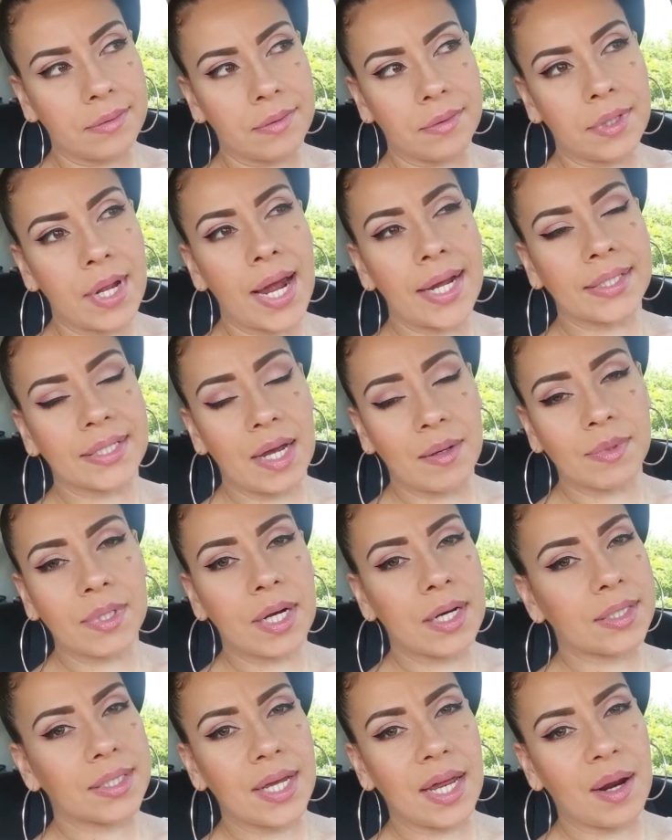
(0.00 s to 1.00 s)
9 times
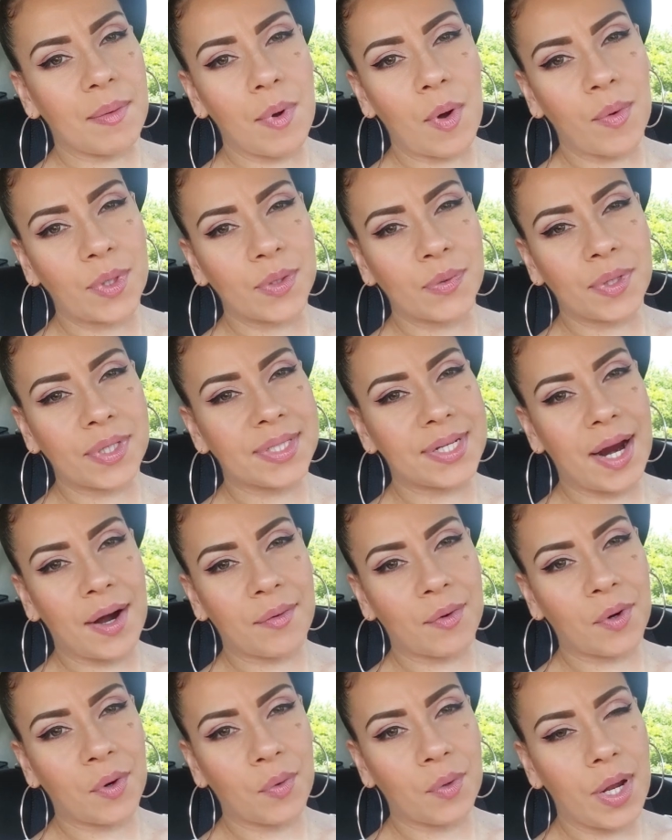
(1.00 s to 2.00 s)
out of 10, I'm always with
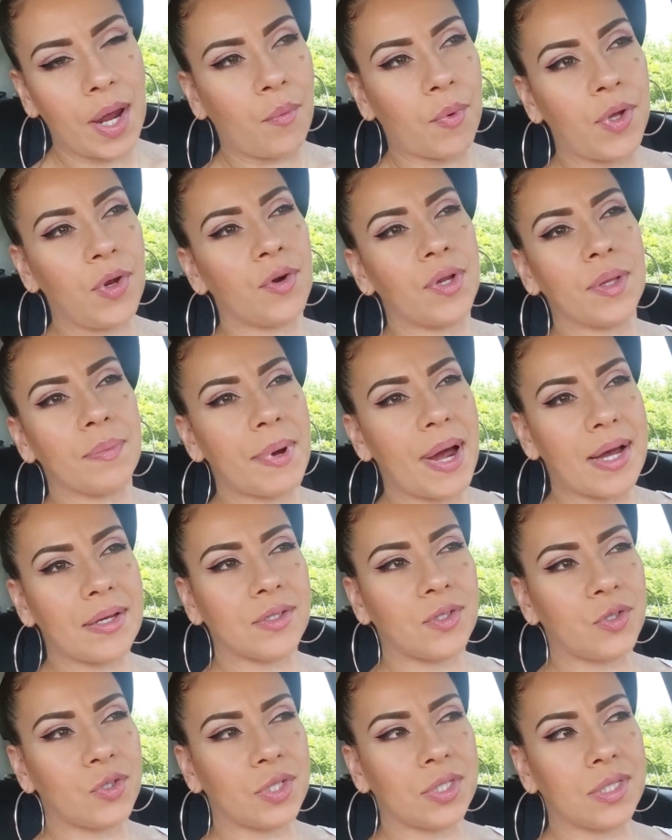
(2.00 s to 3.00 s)
Tyrone. And when you're in the
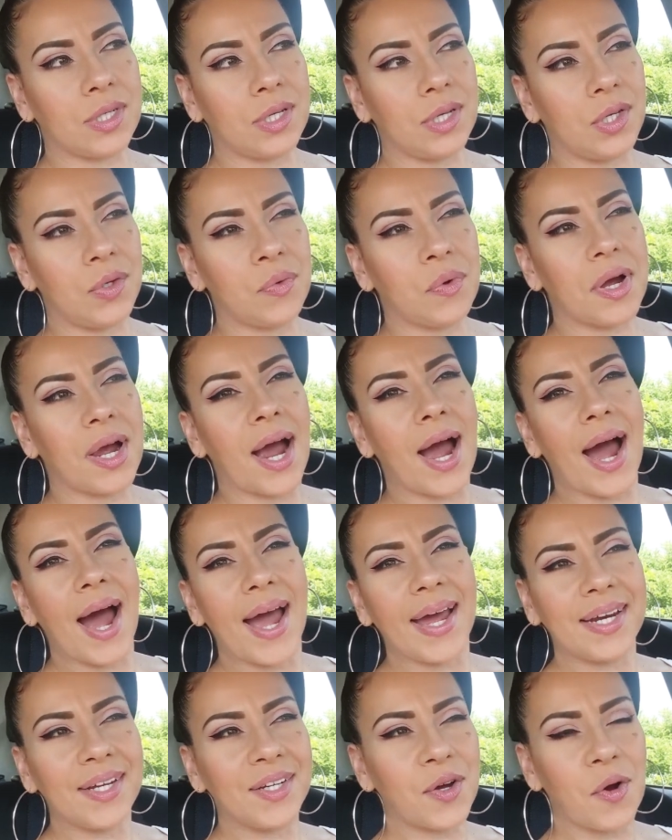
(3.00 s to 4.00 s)
passenger seat, you
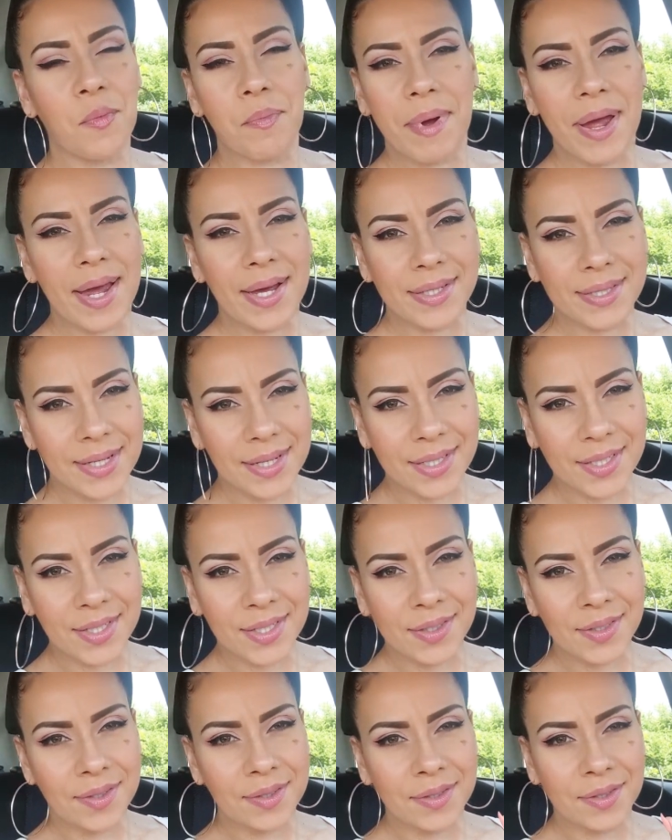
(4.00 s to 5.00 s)
kind of don't pay
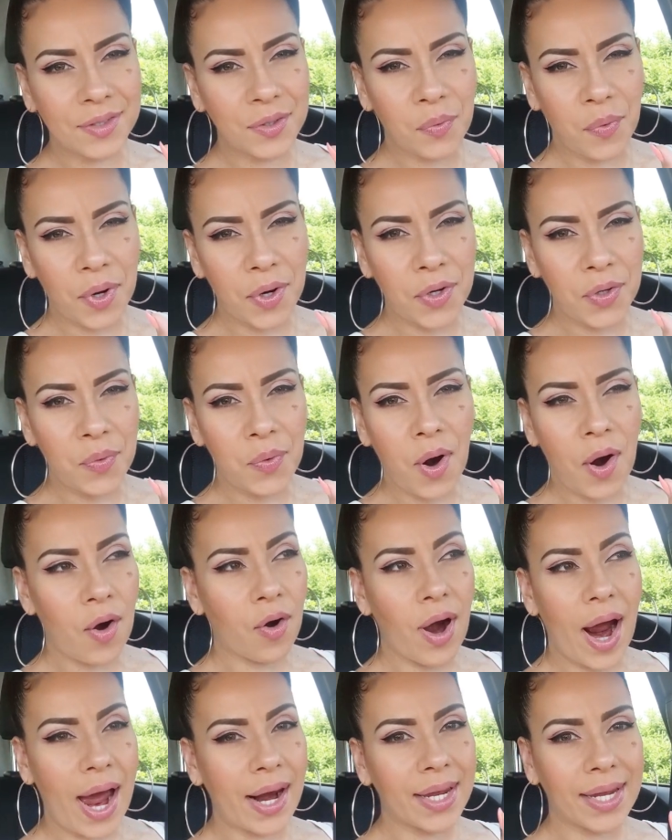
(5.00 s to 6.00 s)
attention to where you
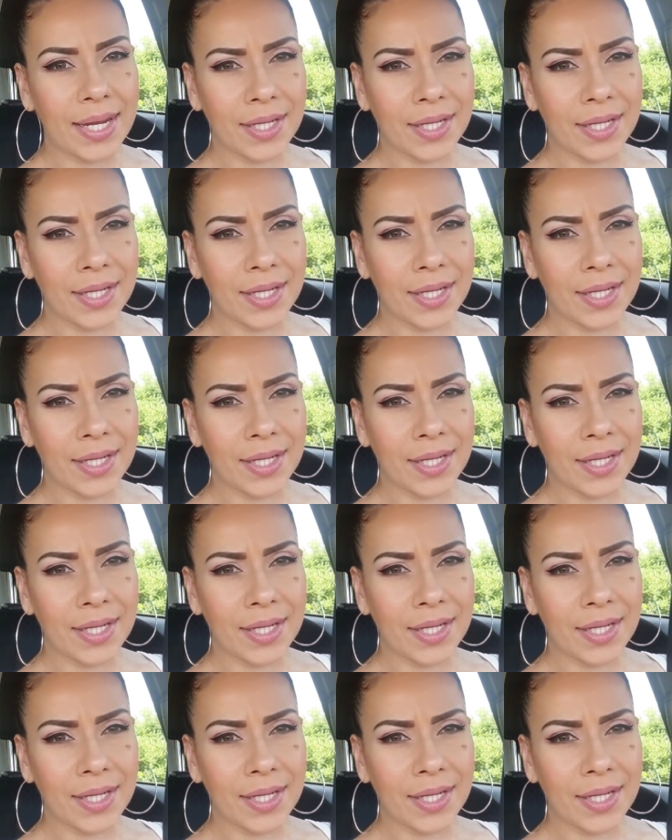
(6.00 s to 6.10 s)
are or how to